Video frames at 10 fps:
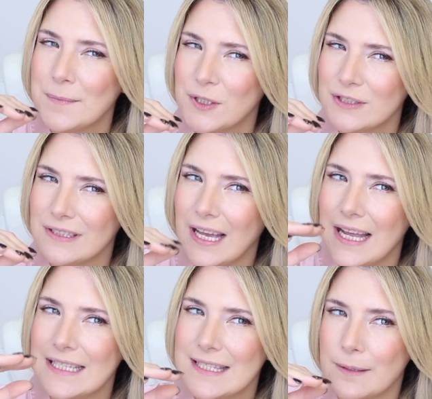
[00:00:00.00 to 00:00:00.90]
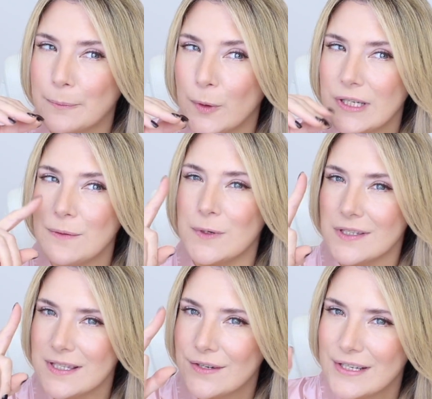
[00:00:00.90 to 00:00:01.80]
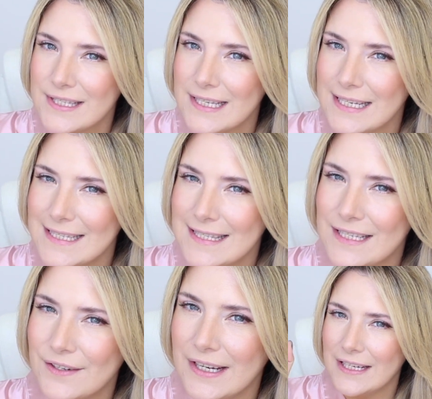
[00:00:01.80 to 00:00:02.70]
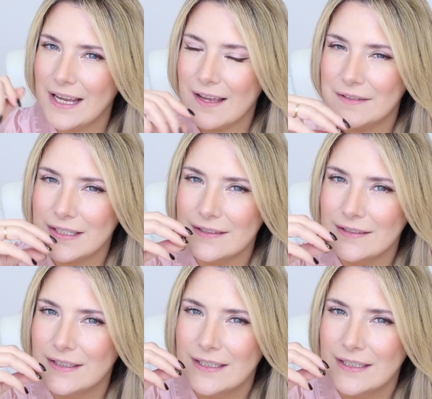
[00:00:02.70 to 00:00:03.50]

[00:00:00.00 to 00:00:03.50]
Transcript: I'm not gonna lie, at some point I was seriously considering having,